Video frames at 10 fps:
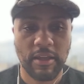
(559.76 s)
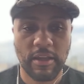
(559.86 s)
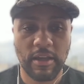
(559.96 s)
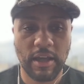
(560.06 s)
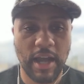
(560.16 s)

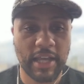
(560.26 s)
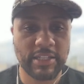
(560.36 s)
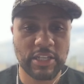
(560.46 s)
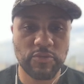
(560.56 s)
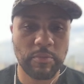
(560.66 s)
Uh, I could
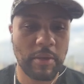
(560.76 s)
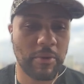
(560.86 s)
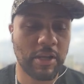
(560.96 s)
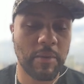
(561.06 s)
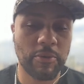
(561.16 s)
just remember
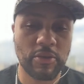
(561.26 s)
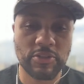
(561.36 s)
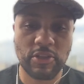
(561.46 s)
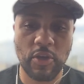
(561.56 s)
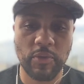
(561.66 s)
a couple
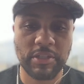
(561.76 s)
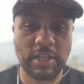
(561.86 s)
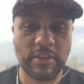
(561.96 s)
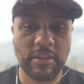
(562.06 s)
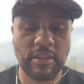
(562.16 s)
years ago, we
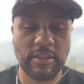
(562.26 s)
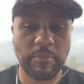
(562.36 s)
did the,